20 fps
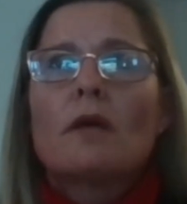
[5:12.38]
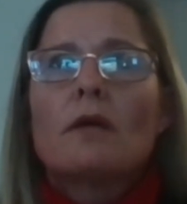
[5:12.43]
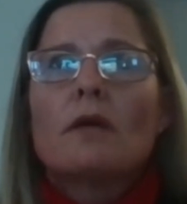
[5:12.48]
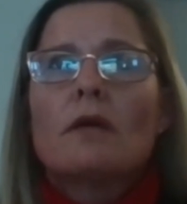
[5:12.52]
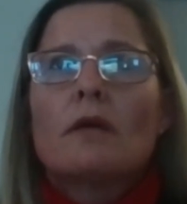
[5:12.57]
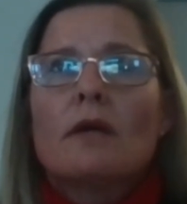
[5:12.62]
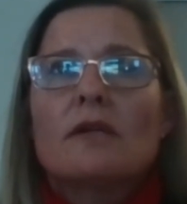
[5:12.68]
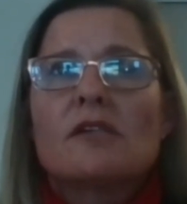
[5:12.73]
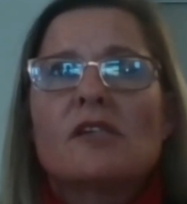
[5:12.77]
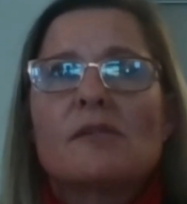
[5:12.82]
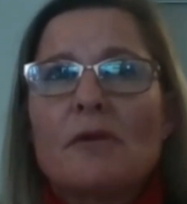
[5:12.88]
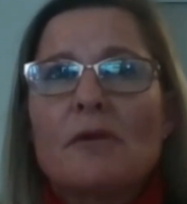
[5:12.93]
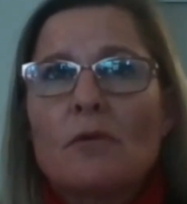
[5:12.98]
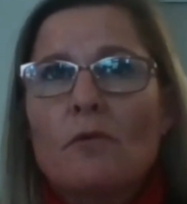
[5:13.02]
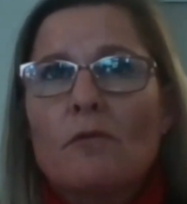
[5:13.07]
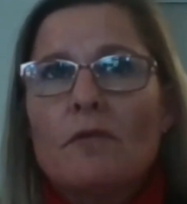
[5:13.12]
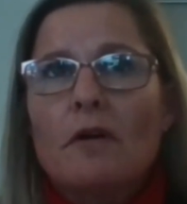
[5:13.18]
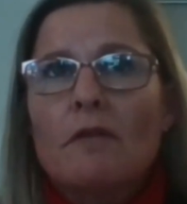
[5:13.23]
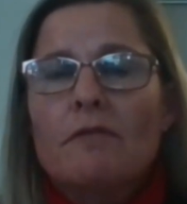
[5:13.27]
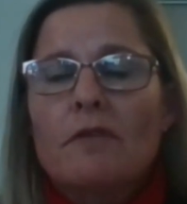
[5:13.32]

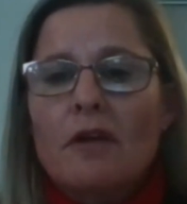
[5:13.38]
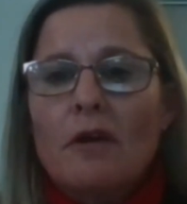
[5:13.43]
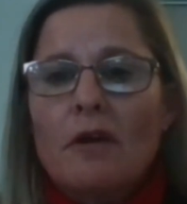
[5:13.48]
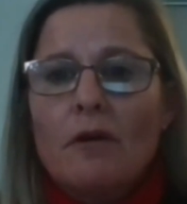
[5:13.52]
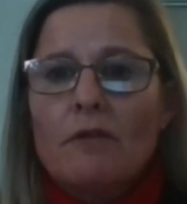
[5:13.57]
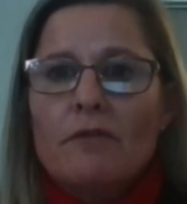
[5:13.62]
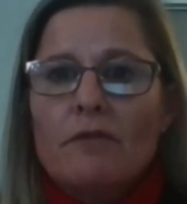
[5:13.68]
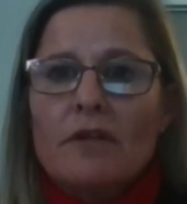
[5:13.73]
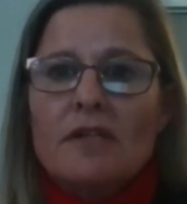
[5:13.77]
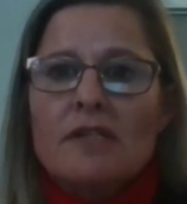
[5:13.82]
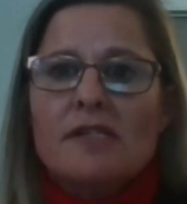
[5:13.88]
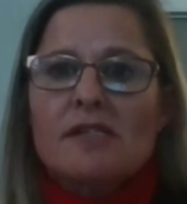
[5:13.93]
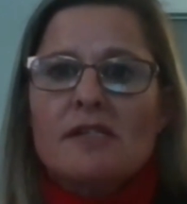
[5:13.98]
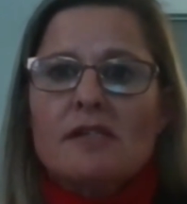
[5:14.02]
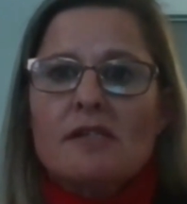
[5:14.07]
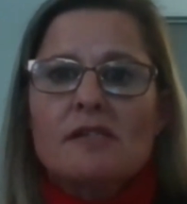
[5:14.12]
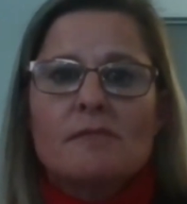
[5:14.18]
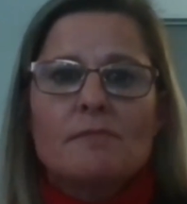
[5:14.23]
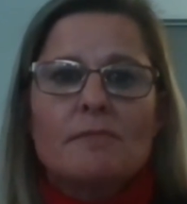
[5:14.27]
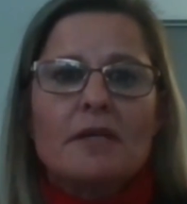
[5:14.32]
spin-off of the COVID
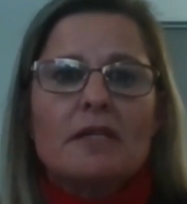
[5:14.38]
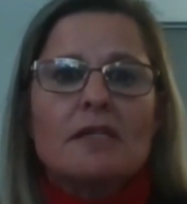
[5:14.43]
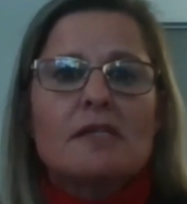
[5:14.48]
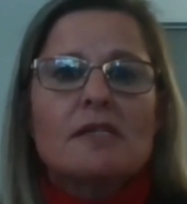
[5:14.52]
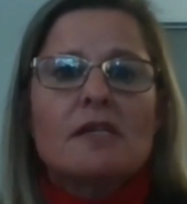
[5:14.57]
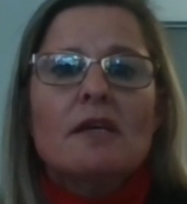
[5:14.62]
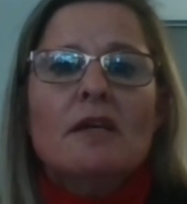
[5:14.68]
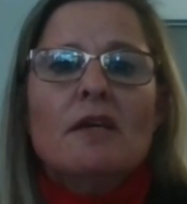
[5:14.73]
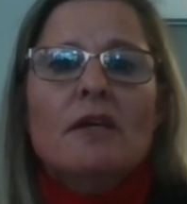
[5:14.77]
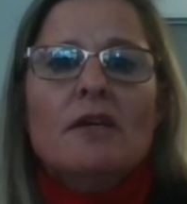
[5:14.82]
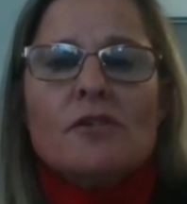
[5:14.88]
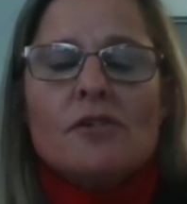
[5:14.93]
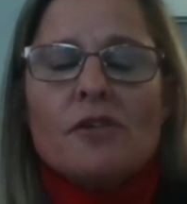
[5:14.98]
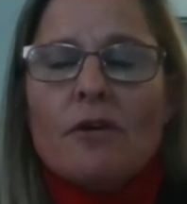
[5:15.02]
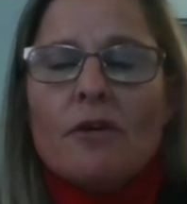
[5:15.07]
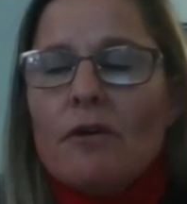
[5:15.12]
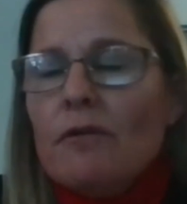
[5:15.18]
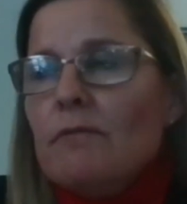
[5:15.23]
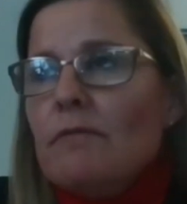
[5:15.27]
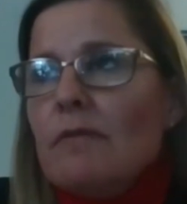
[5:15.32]
instance. But
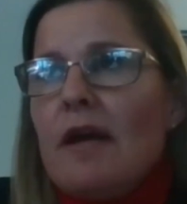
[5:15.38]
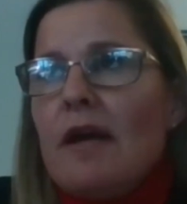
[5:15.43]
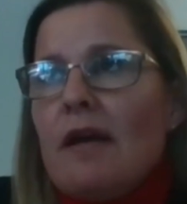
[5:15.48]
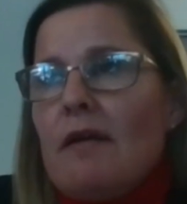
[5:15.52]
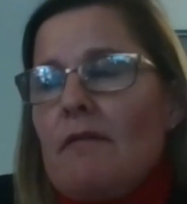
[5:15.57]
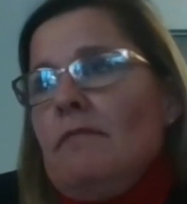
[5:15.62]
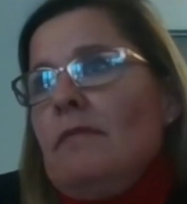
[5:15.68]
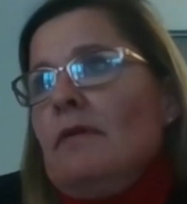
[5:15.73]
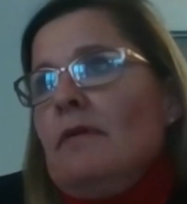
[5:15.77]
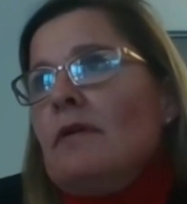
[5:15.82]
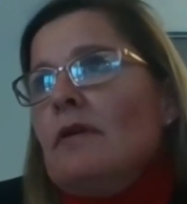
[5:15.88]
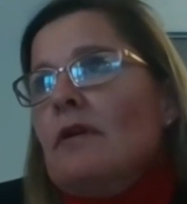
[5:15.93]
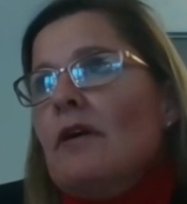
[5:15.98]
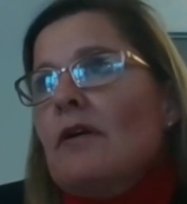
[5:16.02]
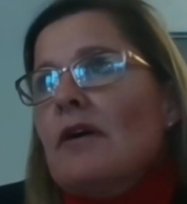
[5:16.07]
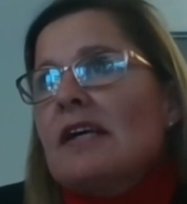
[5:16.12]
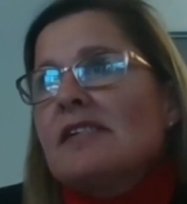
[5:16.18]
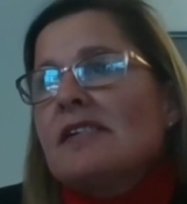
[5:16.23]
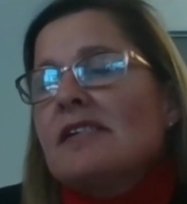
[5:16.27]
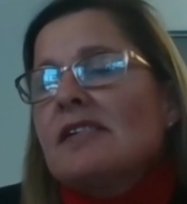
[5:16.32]
so,
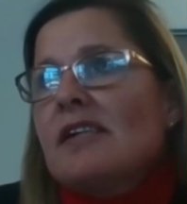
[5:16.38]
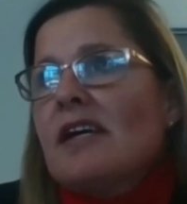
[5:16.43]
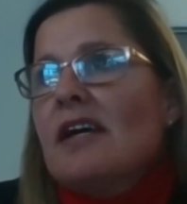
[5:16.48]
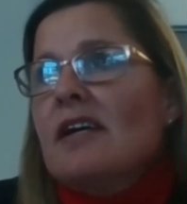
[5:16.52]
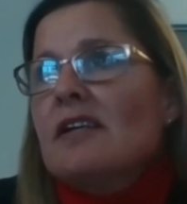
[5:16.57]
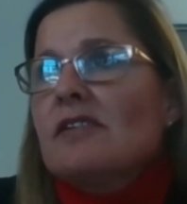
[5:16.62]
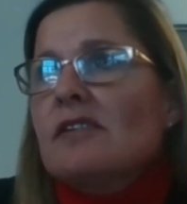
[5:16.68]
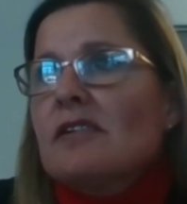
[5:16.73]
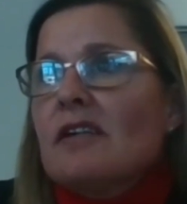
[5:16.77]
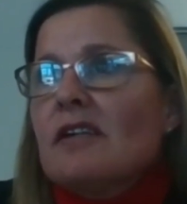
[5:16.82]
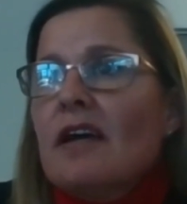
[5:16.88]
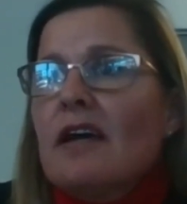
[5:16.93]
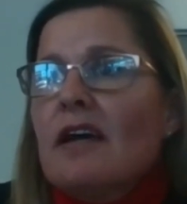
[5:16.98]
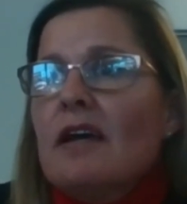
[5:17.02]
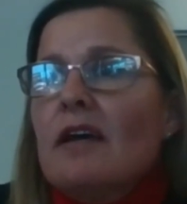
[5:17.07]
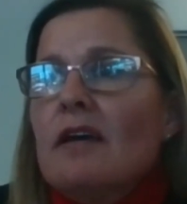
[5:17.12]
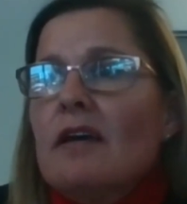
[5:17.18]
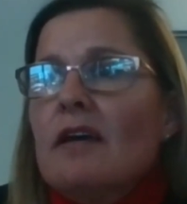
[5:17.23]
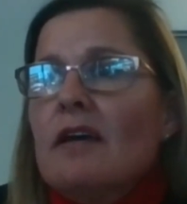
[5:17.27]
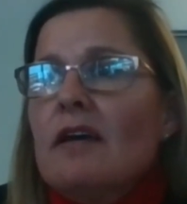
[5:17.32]
as it stands
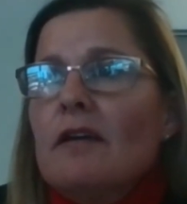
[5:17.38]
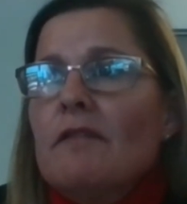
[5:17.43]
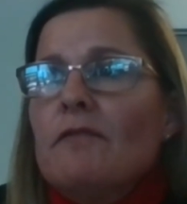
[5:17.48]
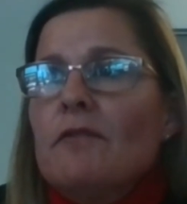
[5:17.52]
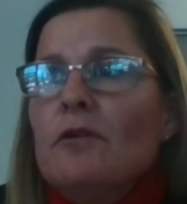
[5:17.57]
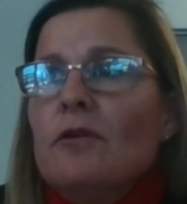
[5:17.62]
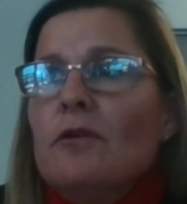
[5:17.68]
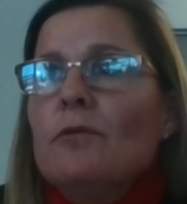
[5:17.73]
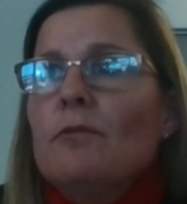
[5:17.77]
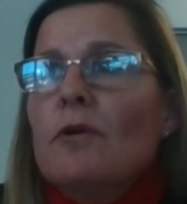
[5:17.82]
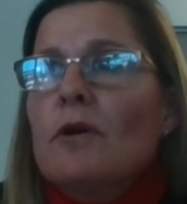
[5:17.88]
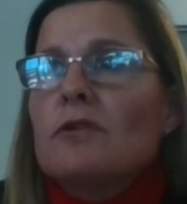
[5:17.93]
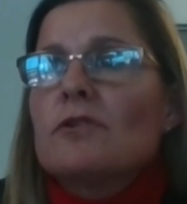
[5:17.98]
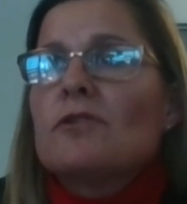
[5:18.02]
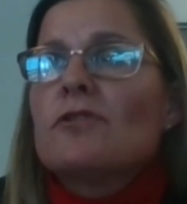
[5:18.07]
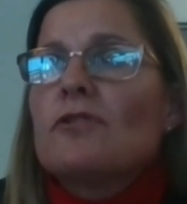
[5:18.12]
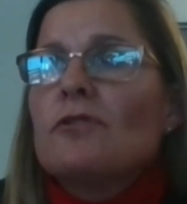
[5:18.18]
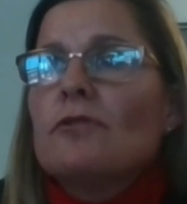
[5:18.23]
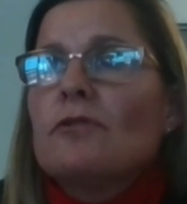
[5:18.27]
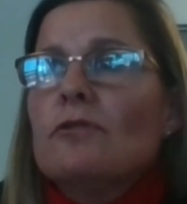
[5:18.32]
today, if you want
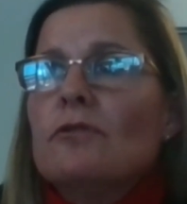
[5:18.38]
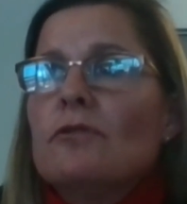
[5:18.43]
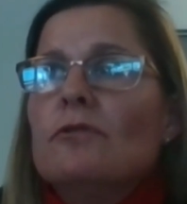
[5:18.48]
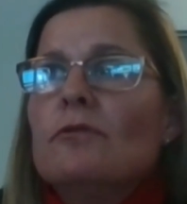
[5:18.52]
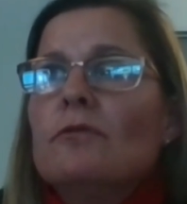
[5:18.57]
to